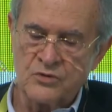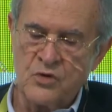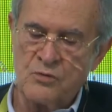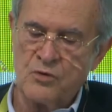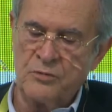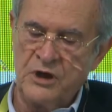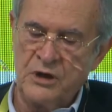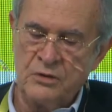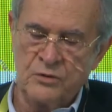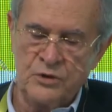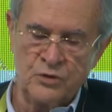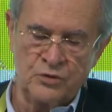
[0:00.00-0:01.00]
way
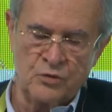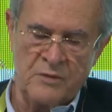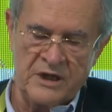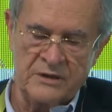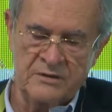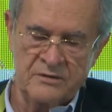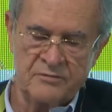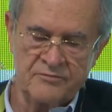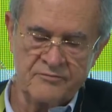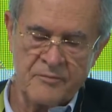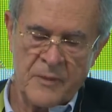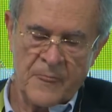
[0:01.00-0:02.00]
to
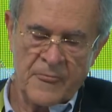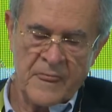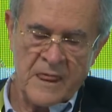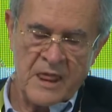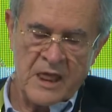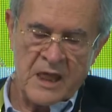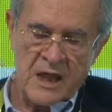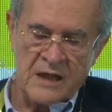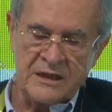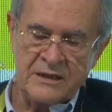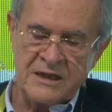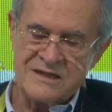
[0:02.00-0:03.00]
a
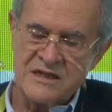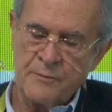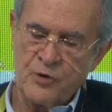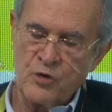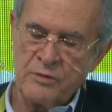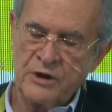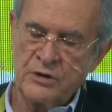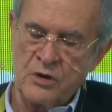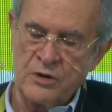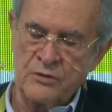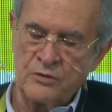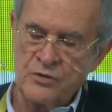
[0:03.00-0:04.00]
big loss
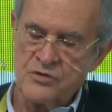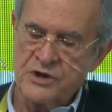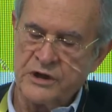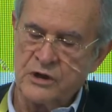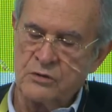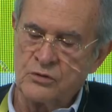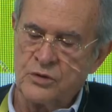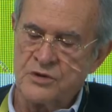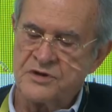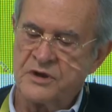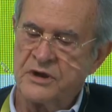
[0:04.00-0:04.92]
in profitability